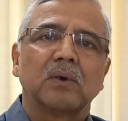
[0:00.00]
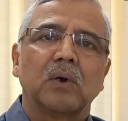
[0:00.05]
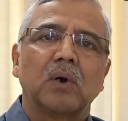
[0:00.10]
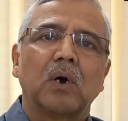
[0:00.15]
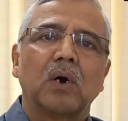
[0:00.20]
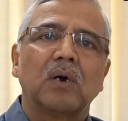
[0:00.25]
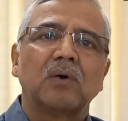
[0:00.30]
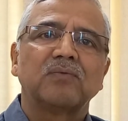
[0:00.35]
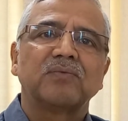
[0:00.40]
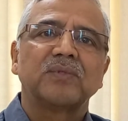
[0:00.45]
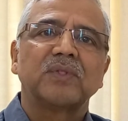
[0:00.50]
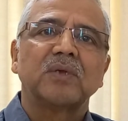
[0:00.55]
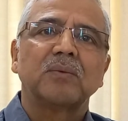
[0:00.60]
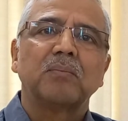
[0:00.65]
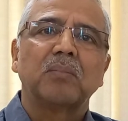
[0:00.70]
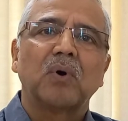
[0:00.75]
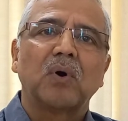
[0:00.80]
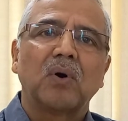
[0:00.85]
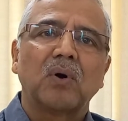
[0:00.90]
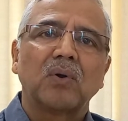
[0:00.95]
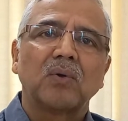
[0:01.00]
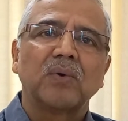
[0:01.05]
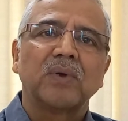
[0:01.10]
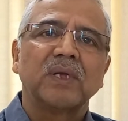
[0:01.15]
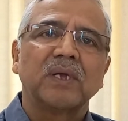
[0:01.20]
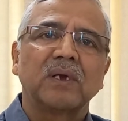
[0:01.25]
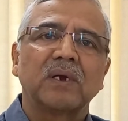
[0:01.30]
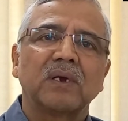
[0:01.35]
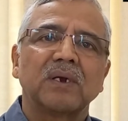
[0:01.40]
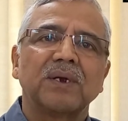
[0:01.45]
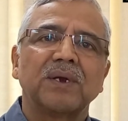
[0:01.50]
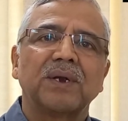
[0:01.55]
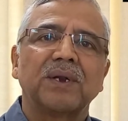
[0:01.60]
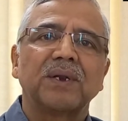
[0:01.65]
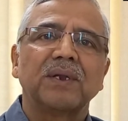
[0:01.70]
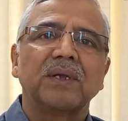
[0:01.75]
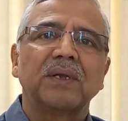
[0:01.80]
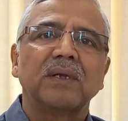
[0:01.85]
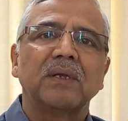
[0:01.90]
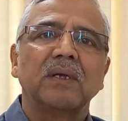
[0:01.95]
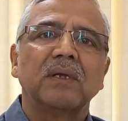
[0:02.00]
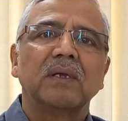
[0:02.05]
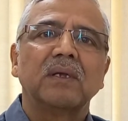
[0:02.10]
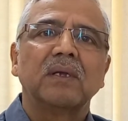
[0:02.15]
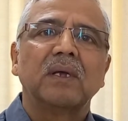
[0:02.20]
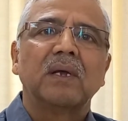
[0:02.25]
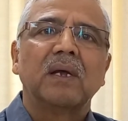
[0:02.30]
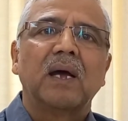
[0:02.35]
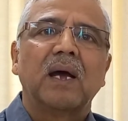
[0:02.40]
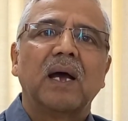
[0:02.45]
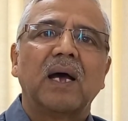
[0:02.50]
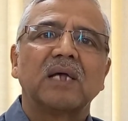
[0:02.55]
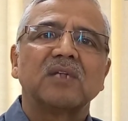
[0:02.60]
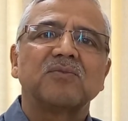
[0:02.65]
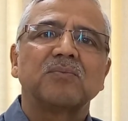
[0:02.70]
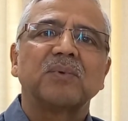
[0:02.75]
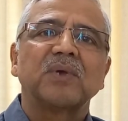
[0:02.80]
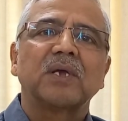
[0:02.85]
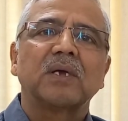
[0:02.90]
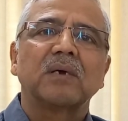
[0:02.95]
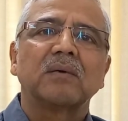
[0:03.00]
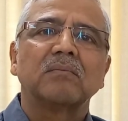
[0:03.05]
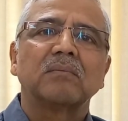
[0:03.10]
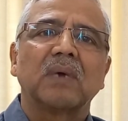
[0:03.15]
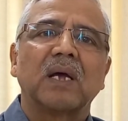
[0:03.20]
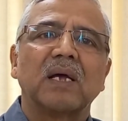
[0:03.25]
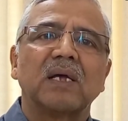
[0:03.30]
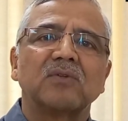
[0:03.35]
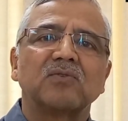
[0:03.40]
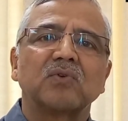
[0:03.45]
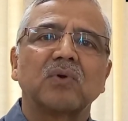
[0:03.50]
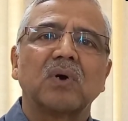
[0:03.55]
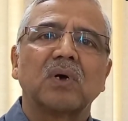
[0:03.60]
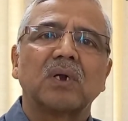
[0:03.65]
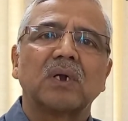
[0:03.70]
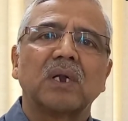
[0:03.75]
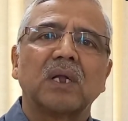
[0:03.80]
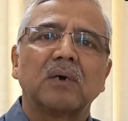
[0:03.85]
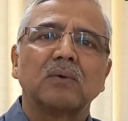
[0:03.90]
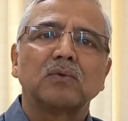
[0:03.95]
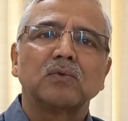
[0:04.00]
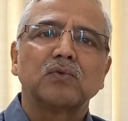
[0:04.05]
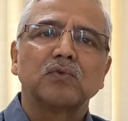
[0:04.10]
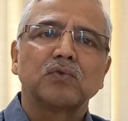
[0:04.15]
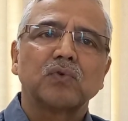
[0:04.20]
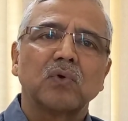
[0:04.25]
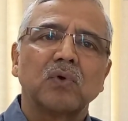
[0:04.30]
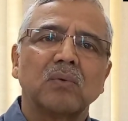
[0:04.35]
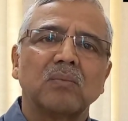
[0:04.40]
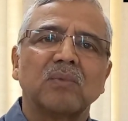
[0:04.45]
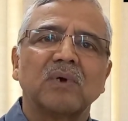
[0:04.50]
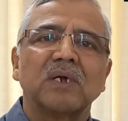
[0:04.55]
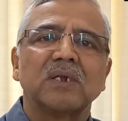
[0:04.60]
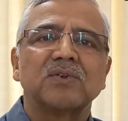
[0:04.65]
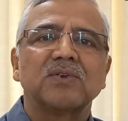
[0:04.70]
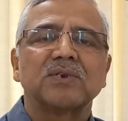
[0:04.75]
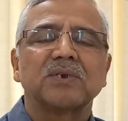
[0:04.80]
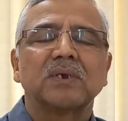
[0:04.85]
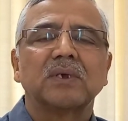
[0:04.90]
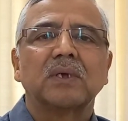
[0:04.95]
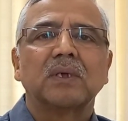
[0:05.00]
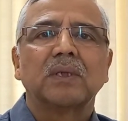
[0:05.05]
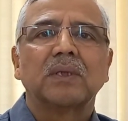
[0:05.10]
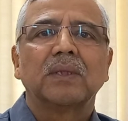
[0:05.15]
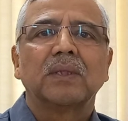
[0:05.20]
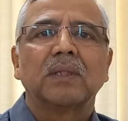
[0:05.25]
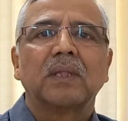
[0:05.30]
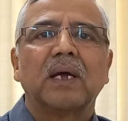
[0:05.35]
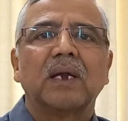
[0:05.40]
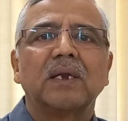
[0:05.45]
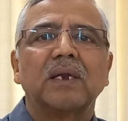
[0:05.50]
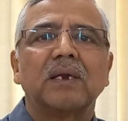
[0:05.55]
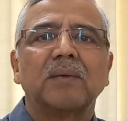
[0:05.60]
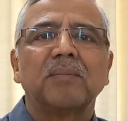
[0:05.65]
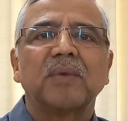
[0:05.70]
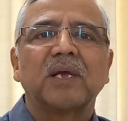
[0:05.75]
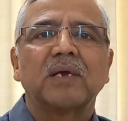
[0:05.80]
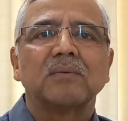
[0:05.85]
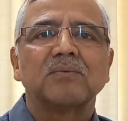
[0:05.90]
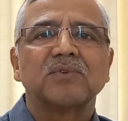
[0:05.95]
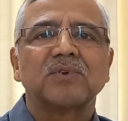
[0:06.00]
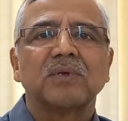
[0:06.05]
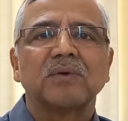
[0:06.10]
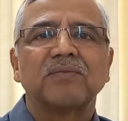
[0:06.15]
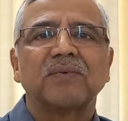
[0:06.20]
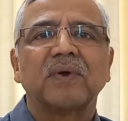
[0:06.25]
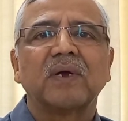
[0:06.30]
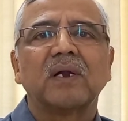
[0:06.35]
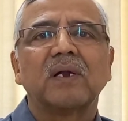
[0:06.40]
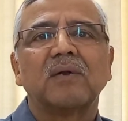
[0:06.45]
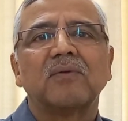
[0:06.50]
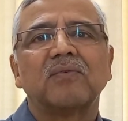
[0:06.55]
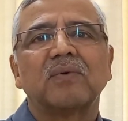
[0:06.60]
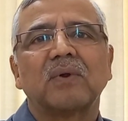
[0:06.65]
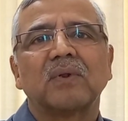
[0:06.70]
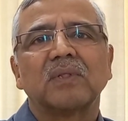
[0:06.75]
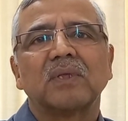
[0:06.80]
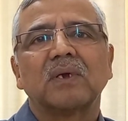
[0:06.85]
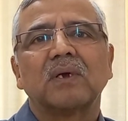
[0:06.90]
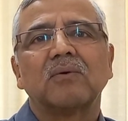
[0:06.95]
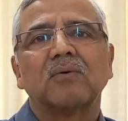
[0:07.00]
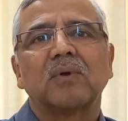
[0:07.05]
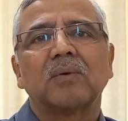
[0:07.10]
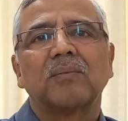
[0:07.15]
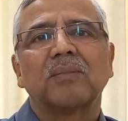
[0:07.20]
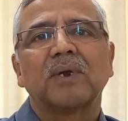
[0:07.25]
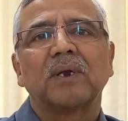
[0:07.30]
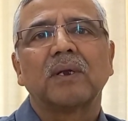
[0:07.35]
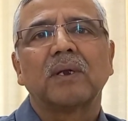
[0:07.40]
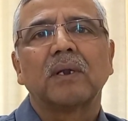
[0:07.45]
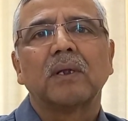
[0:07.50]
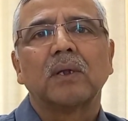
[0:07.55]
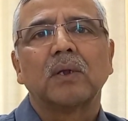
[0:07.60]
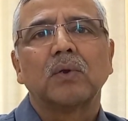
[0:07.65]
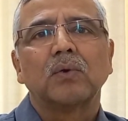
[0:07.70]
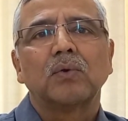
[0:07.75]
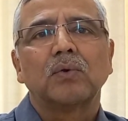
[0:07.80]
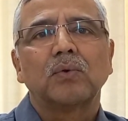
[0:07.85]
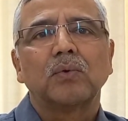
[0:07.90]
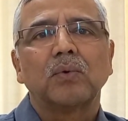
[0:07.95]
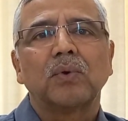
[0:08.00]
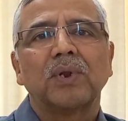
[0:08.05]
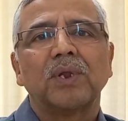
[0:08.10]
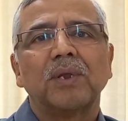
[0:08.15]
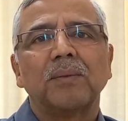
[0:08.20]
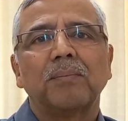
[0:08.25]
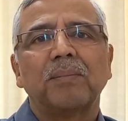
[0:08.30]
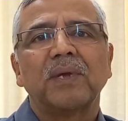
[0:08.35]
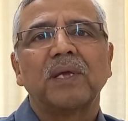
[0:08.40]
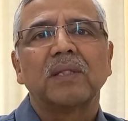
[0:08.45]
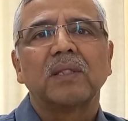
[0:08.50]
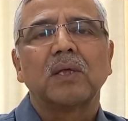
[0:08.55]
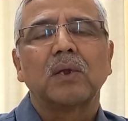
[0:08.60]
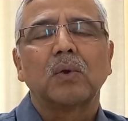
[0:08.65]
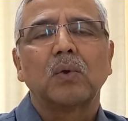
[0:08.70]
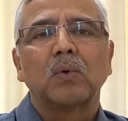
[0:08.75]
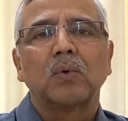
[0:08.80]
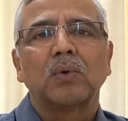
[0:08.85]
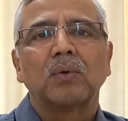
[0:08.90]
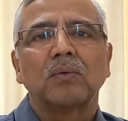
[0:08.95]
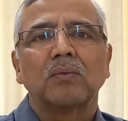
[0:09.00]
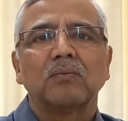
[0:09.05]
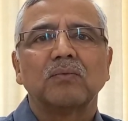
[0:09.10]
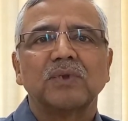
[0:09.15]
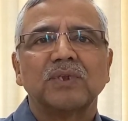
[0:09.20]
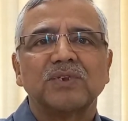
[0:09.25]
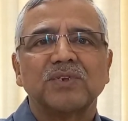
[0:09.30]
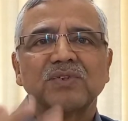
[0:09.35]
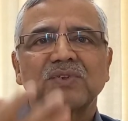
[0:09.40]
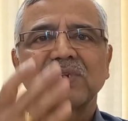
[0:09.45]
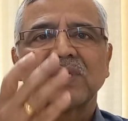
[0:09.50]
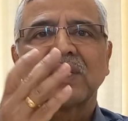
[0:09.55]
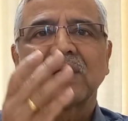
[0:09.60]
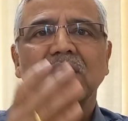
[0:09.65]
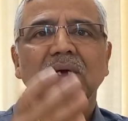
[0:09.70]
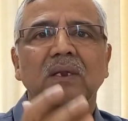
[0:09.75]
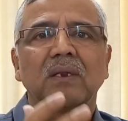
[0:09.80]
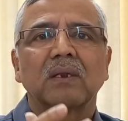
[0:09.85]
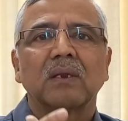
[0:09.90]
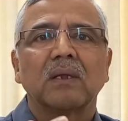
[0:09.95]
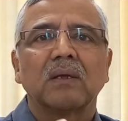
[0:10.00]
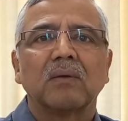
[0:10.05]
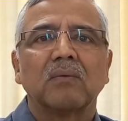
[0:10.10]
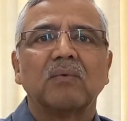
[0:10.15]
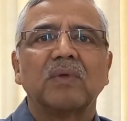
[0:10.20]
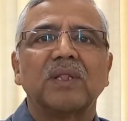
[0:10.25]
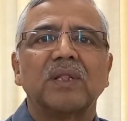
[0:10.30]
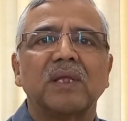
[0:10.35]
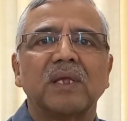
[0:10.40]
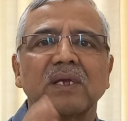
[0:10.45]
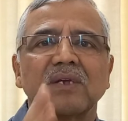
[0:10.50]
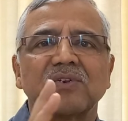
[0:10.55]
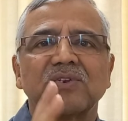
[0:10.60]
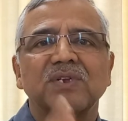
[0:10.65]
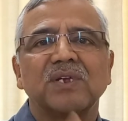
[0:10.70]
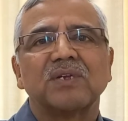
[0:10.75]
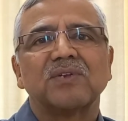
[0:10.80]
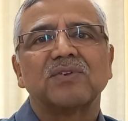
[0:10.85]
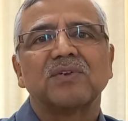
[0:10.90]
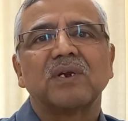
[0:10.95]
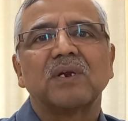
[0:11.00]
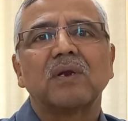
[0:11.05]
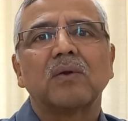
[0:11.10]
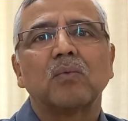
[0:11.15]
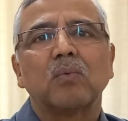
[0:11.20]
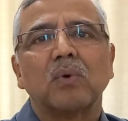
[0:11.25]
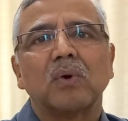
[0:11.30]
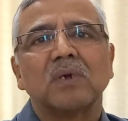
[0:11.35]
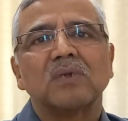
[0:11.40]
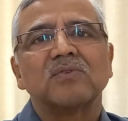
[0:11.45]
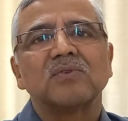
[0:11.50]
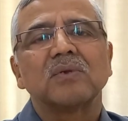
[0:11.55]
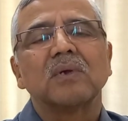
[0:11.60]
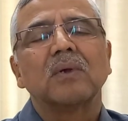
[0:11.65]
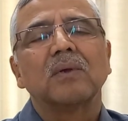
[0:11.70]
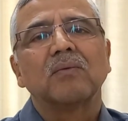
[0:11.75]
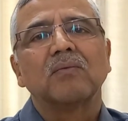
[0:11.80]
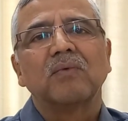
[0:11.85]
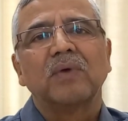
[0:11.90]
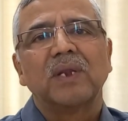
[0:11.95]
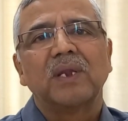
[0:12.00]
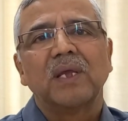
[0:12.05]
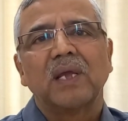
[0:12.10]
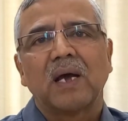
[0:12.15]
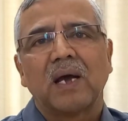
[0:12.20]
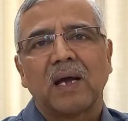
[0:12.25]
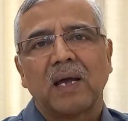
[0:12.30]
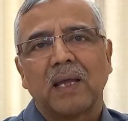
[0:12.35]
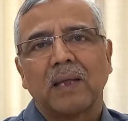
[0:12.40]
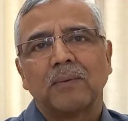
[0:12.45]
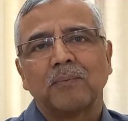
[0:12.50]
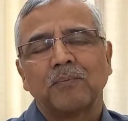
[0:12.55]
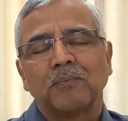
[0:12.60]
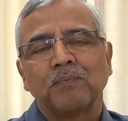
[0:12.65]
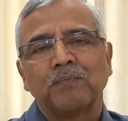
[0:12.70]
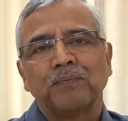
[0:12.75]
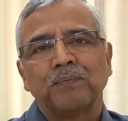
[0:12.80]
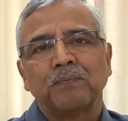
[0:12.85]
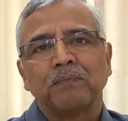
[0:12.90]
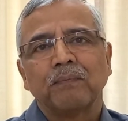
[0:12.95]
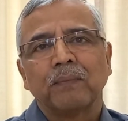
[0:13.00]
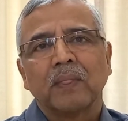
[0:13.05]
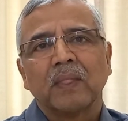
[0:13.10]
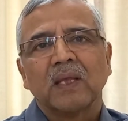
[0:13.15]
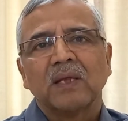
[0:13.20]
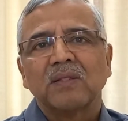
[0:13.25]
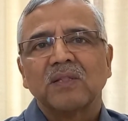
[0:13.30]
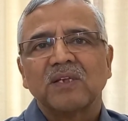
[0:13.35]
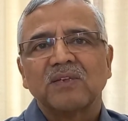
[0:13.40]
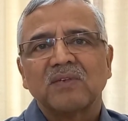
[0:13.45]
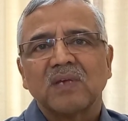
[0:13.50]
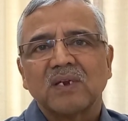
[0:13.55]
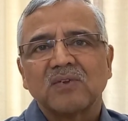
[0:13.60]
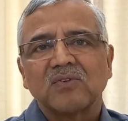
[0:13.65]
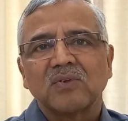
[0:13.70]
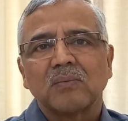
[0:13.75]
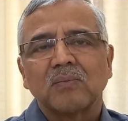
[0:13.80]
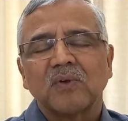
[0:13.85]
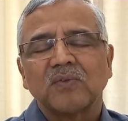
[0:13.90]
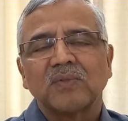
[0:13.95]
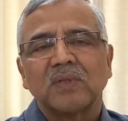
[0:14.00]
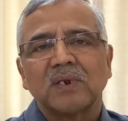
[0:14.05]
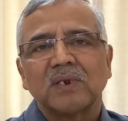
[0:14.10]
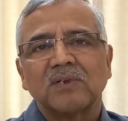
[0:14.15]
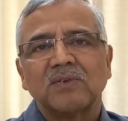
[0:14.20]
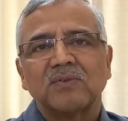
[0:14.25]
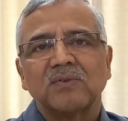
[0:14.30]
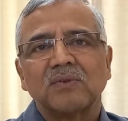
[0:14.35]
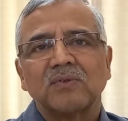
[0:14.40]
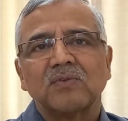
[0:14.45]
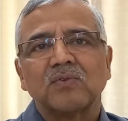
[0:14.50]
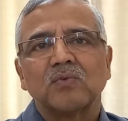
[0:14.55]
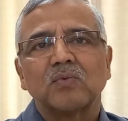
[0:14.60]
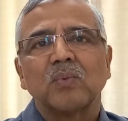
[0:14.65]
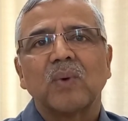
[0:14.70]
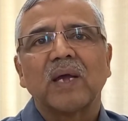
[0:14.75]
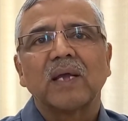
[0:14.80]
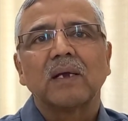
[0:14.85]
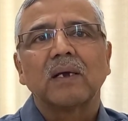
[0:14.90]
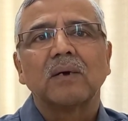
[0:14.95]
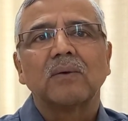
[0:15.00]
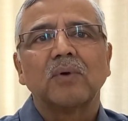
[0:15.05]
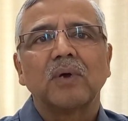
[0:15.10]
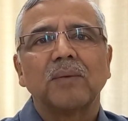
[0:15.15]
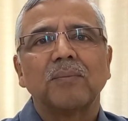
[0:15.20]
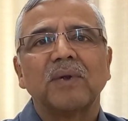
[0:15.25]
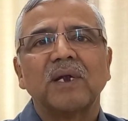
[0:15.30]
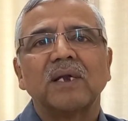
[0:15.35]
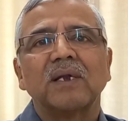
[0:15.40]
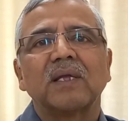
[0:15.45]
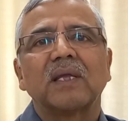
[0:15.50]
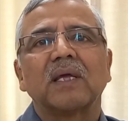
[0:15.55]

of the borrowing country has gone down so much that it becomes difficult for the government to repay the loan which is taken when the exchange rate was very high. These are some of the reasons why government